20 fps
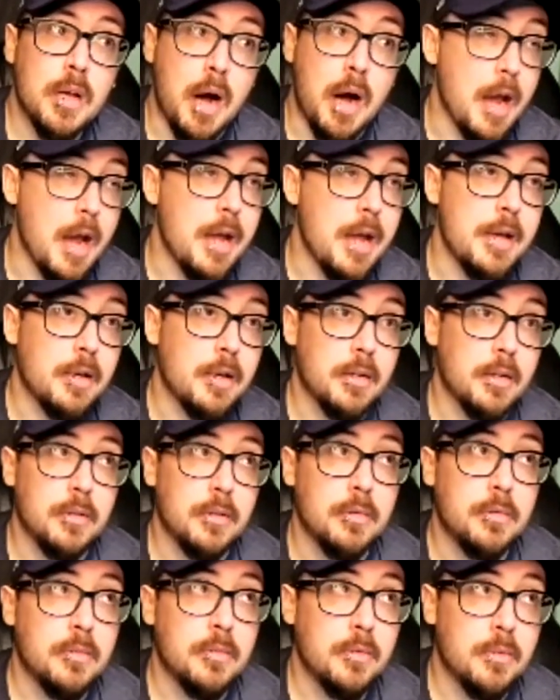
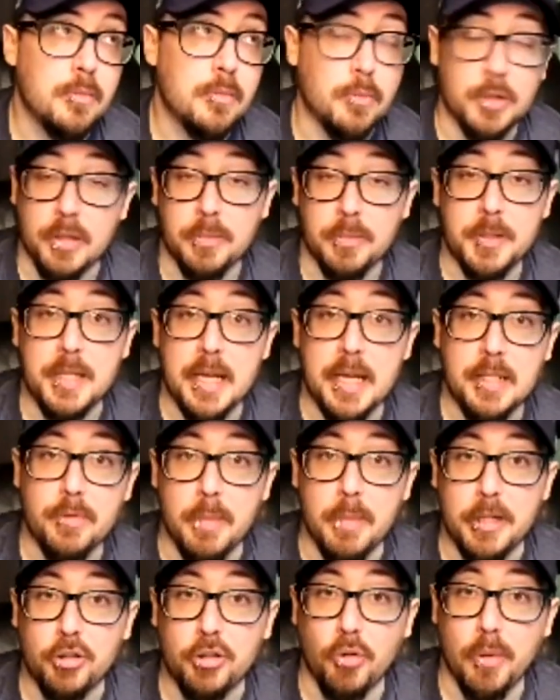I was obsessed
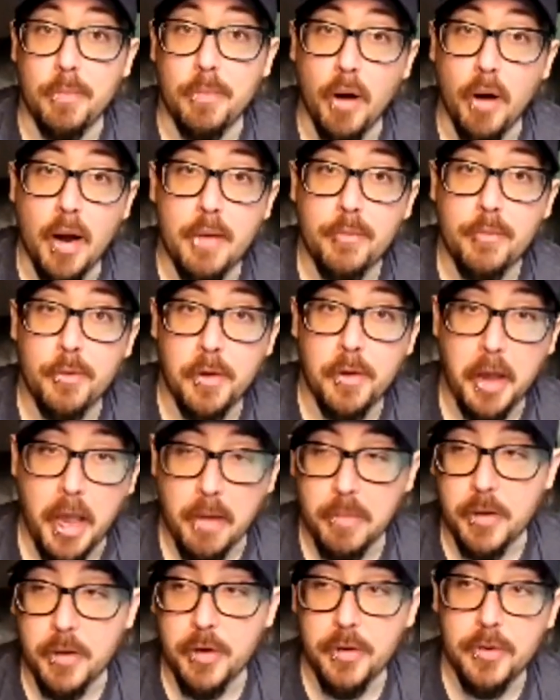with Metroid Prime for
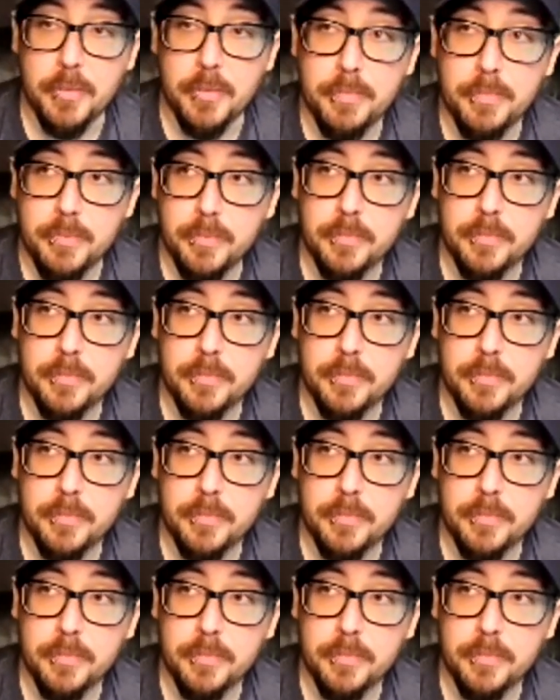GameCube.